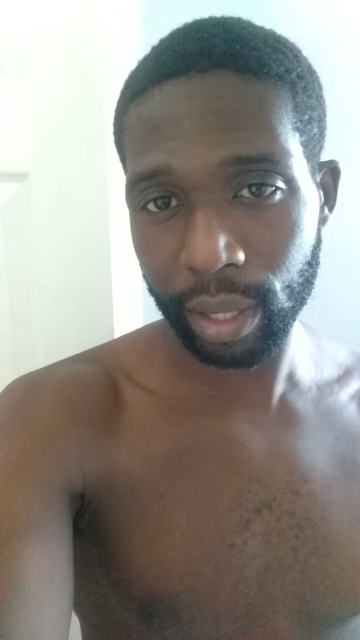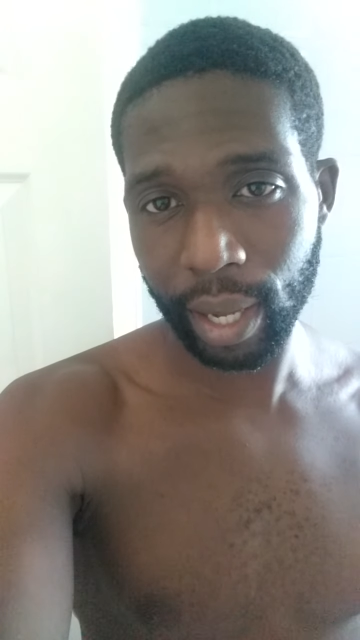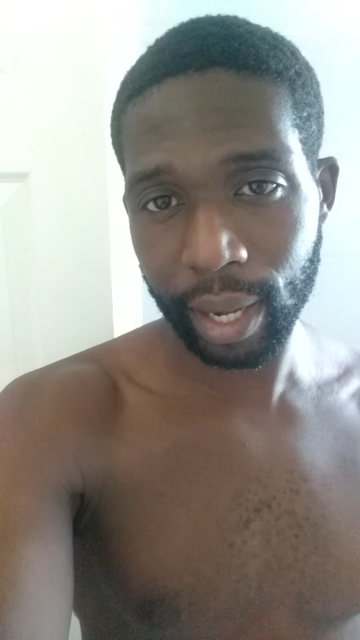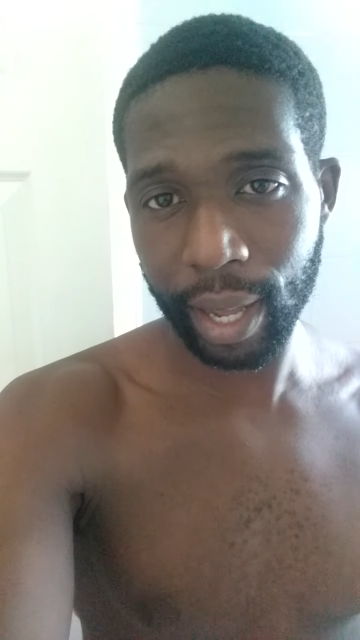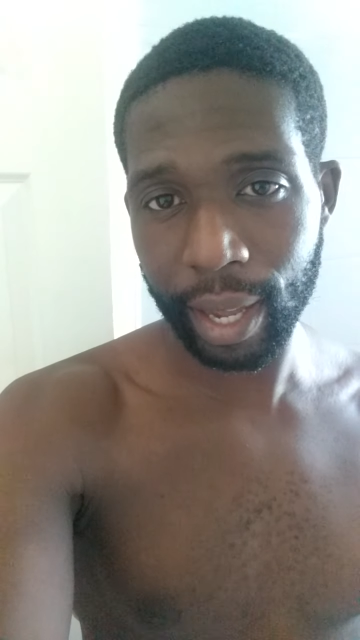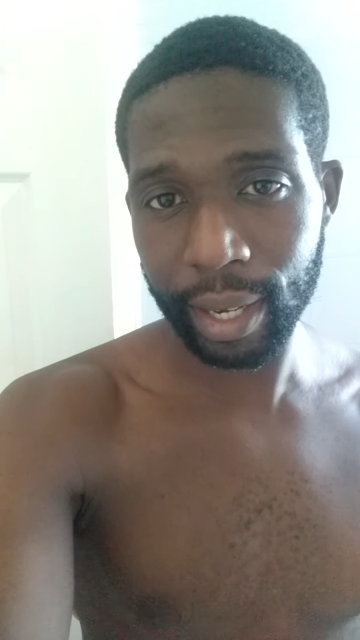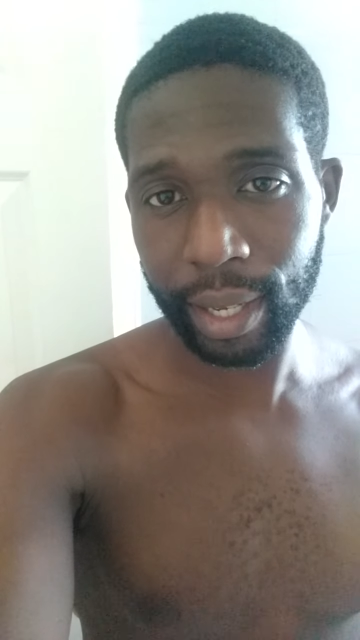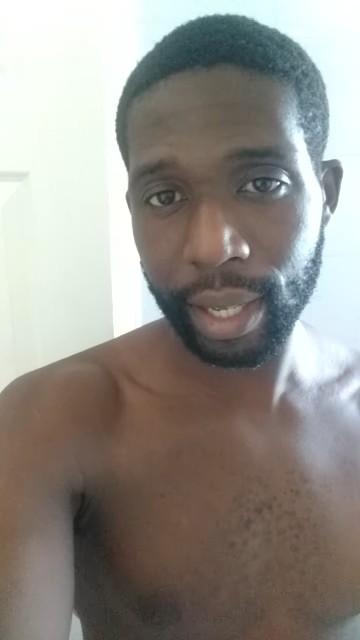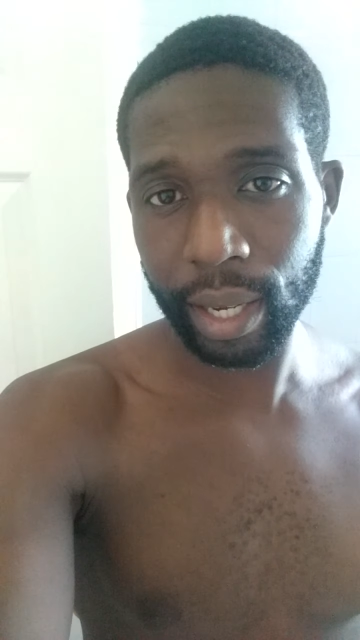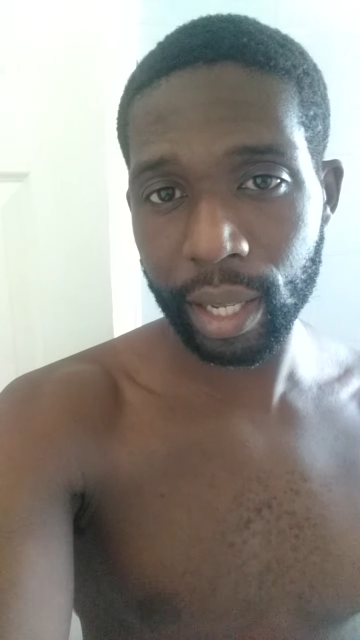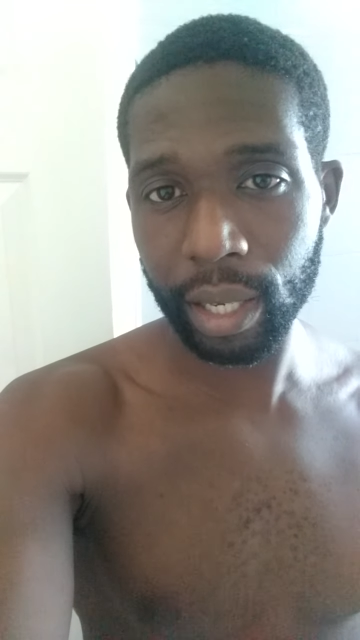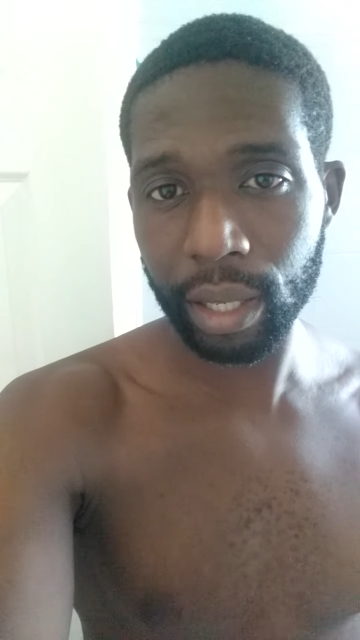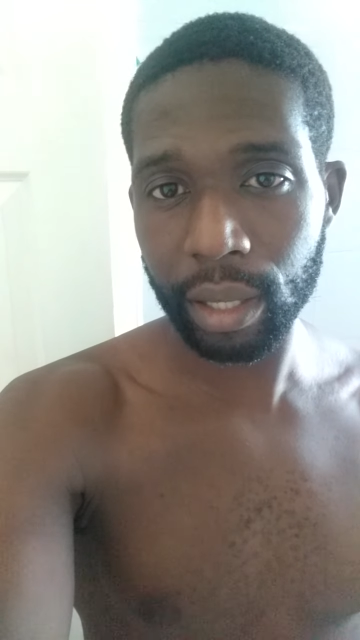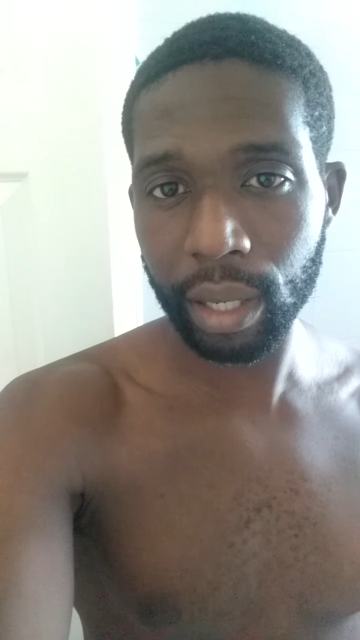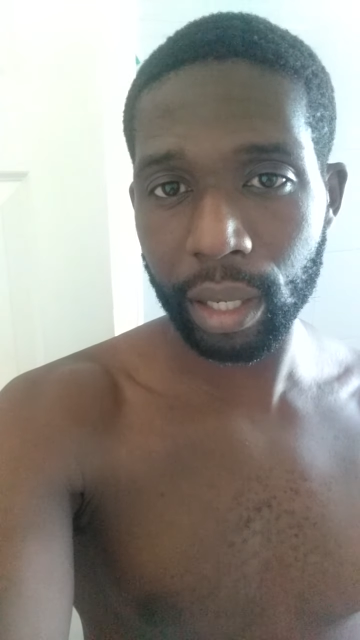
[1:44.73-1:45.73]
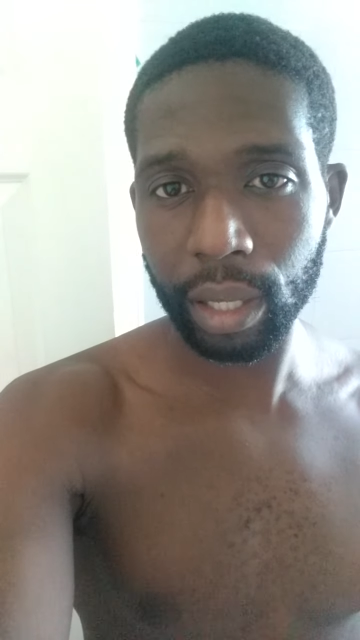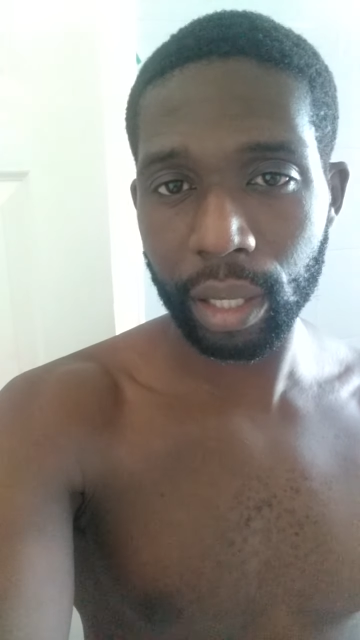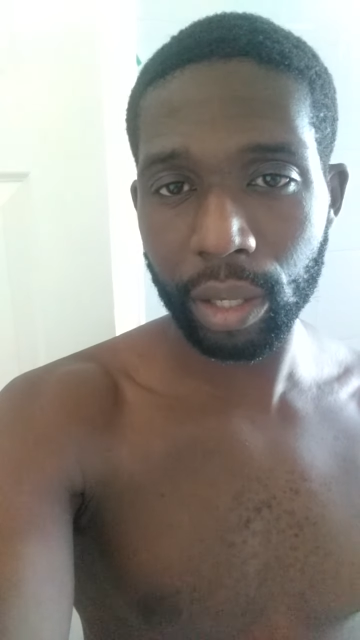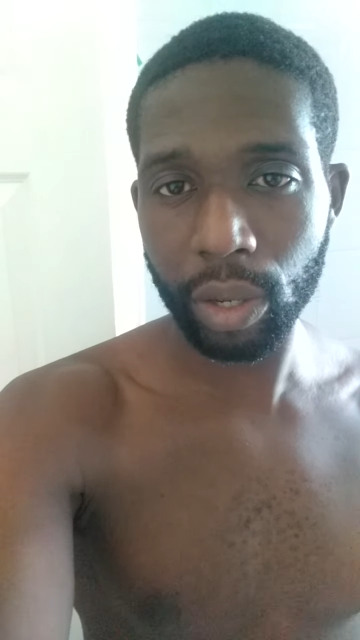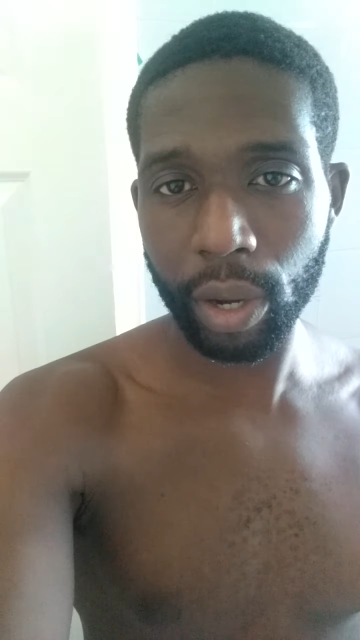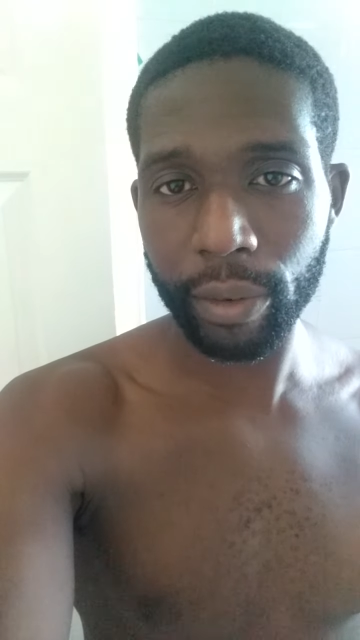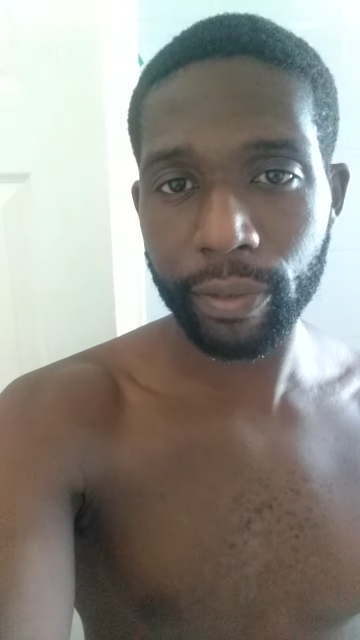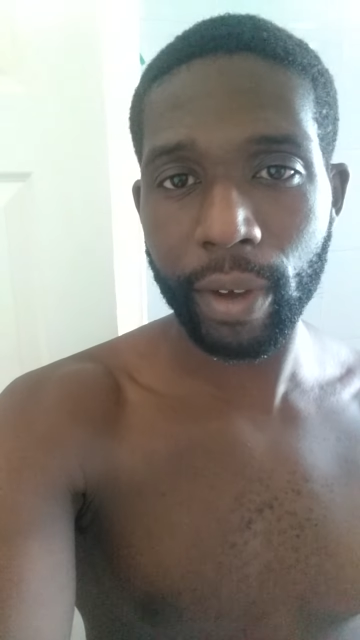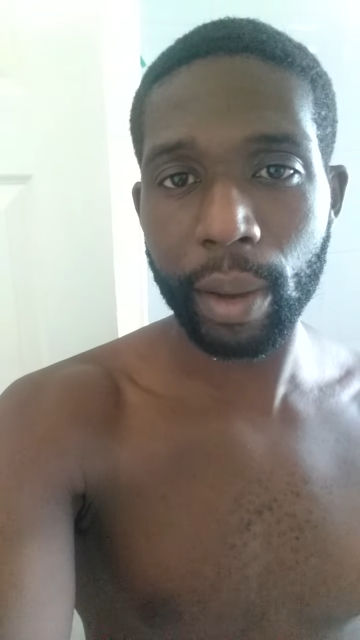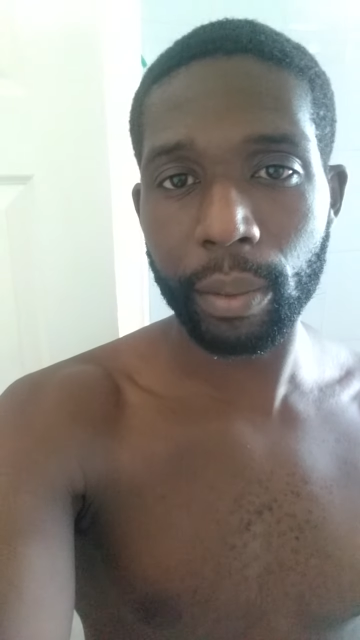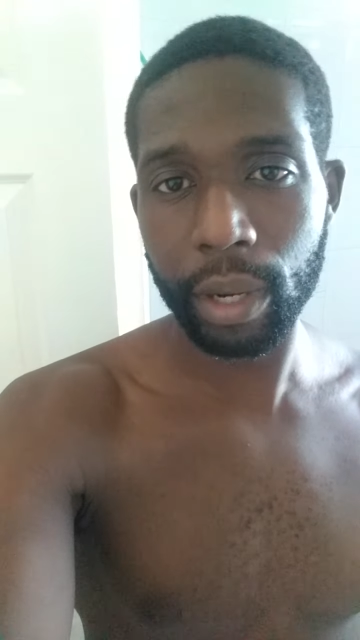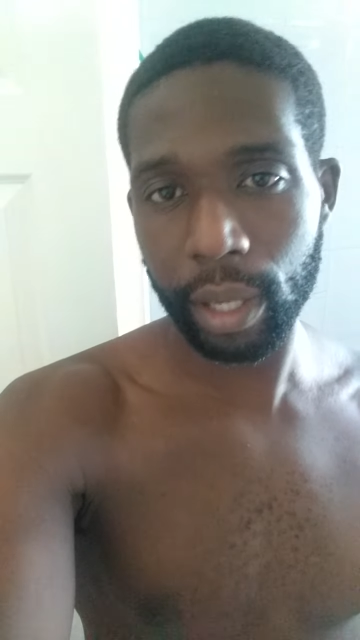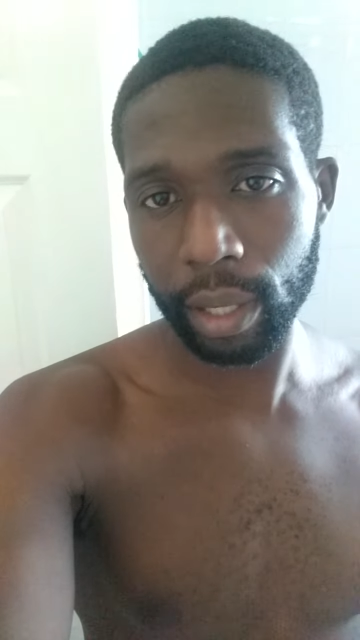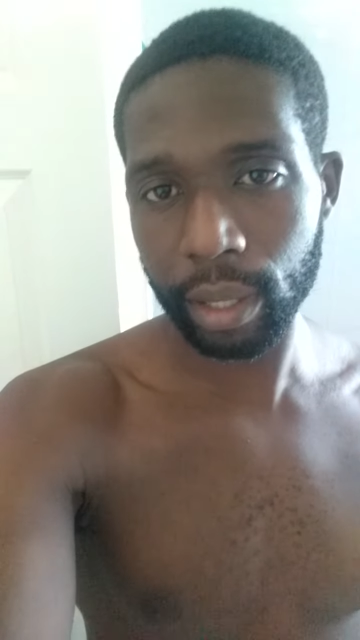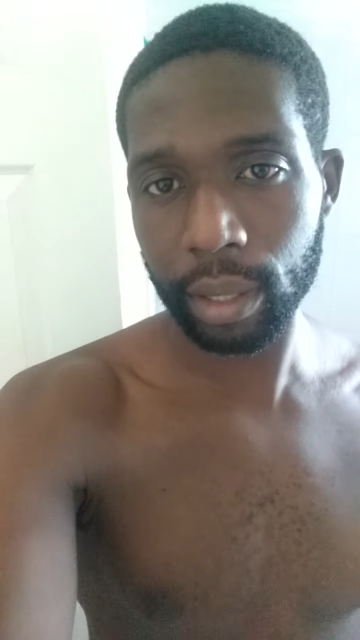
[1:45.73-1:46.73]
And I needed, you know, a
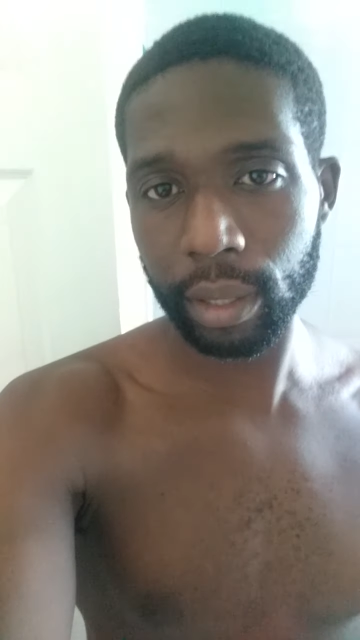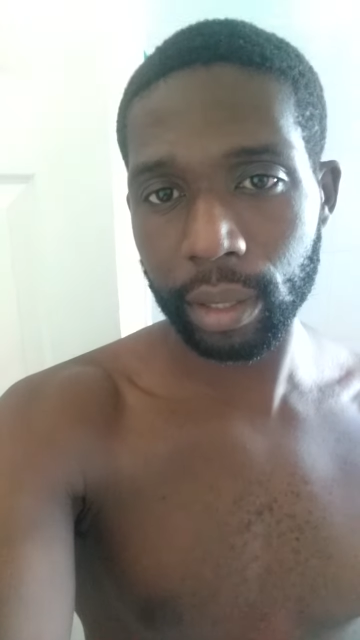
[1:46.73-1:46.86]
family.